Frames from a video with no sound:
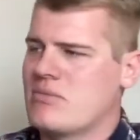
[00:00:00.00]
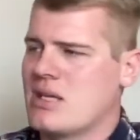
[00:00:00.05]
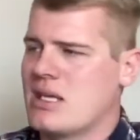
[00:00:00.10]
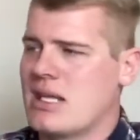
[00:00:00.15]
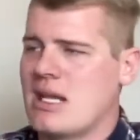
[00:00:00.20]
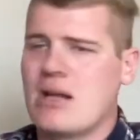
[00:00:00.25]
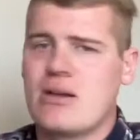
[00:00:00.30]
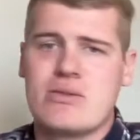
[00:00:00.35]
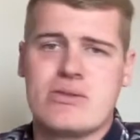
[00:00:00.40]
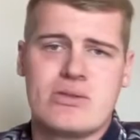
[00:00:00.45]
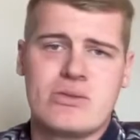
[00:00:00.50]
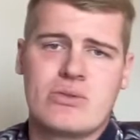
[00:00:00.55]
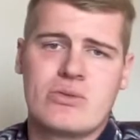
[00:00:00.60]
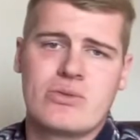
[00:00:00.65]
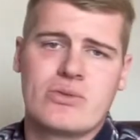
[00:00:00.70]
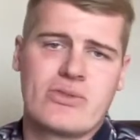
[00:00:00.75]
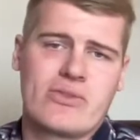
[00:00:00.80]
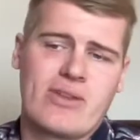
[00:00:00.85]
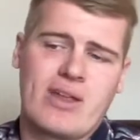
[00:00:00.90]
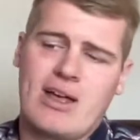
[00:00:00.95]
Get out and do
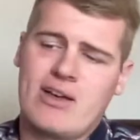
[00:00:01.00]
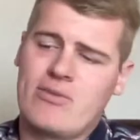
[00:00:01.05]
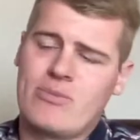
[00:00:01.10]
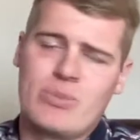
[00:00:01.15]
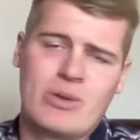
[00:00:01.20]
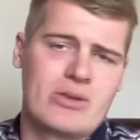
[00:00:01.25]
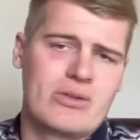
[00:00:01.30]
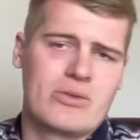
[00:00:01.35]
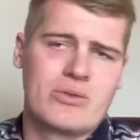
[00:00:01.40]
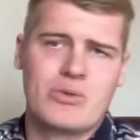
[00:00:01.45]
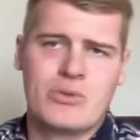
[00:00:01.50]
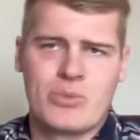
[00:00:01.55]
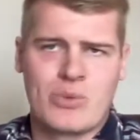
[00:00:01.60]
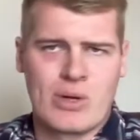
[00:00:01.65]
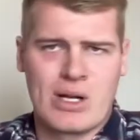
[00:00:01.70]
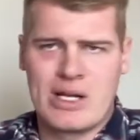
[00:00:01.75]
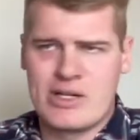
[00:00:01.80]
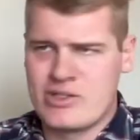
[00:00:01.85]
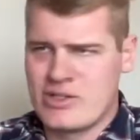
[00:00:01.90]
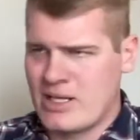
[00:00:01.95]
cool stuff. Build cool
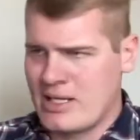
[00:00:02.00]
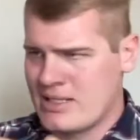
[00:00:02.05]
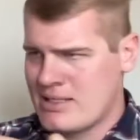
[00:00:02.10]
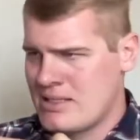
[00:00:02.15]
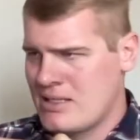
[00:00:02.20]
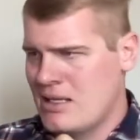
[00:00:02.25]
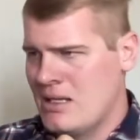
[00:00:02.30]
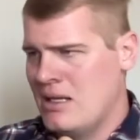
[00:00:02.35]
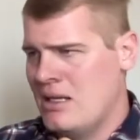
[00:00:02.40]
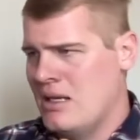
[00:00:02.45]
projects.